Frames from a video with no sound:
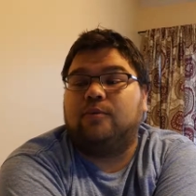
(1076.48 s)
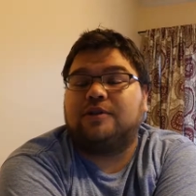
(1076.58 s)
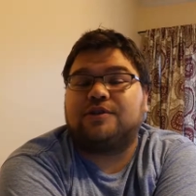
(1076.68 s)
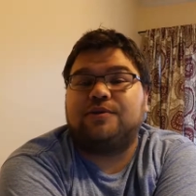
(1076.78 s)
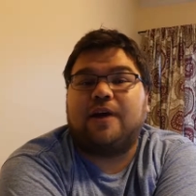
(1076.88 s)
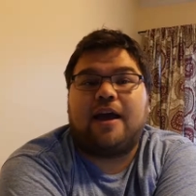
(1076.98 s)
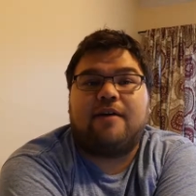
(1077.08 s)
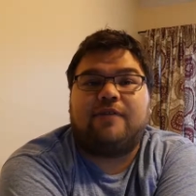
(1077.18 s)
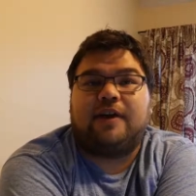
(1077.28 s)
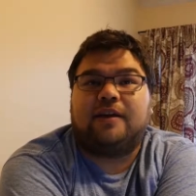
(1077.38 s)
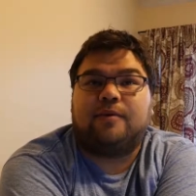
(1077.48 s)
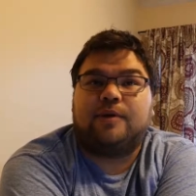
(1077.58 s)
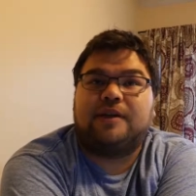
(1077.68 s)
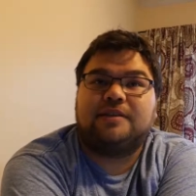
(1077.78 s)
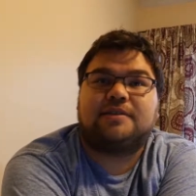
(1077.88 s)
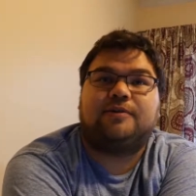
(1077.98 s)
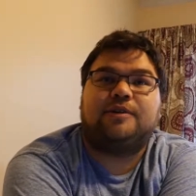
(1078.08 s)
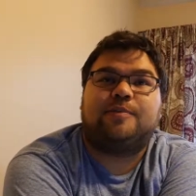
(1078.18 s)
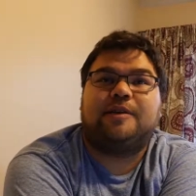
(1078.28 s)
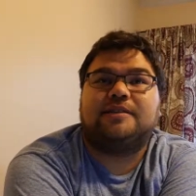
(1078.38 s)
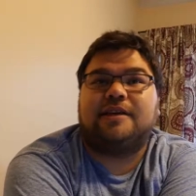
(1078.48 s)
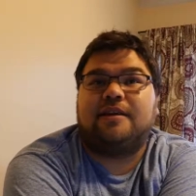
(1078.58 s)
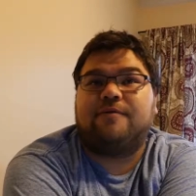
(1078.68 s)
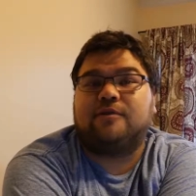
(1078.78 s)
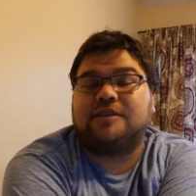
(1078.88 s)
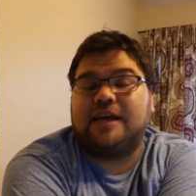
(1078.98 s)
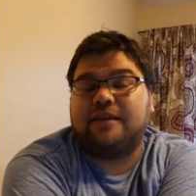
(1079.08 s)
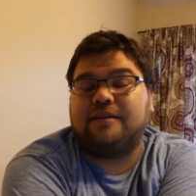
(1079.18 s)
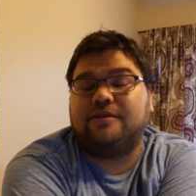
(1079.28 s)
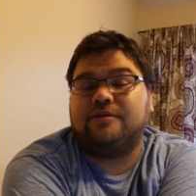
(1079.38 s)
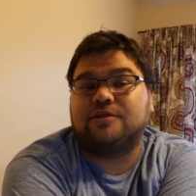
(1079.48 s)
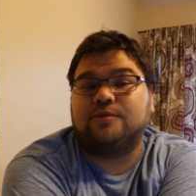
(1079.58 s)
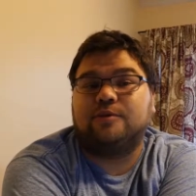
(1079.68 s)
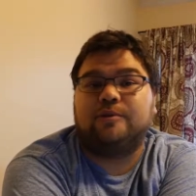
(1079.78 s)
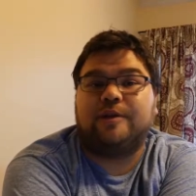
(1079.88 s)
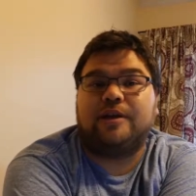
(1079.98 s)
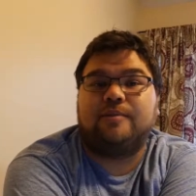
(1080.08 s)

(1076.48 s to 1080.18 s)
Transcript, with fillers: once you have that, it is going to be instated for 10 years. You will be